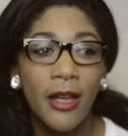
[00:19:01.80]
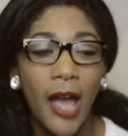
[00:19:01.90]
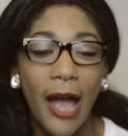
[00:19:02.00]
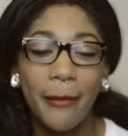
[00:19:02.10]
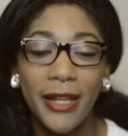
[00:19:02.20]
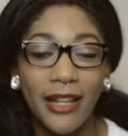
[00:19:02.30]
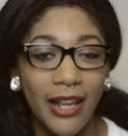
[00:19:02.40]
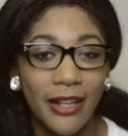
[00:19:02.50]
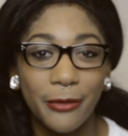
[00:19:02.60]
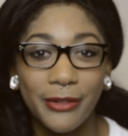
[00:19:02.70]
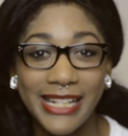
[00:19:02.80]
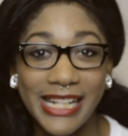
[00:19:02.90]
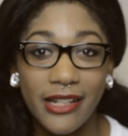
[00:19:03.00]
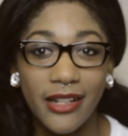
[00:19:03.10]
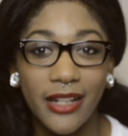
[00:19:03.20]
I mean, I don't
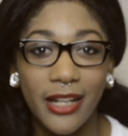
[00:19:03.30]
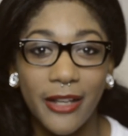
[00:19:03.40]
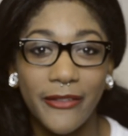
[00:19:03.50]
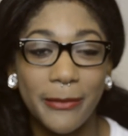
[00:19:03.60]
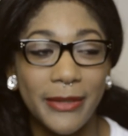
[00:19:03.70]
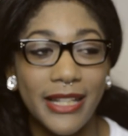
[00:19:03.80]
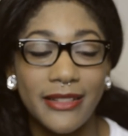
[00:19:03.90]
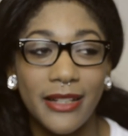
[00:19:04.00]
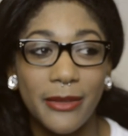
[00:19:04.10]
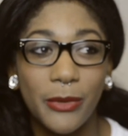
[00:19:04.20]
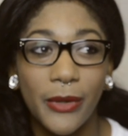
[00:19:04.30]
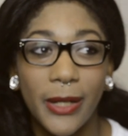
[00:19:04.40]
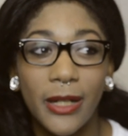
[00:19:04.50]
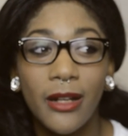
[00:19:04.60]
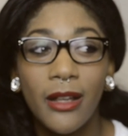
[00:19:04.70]
need any of it, but that's not the point.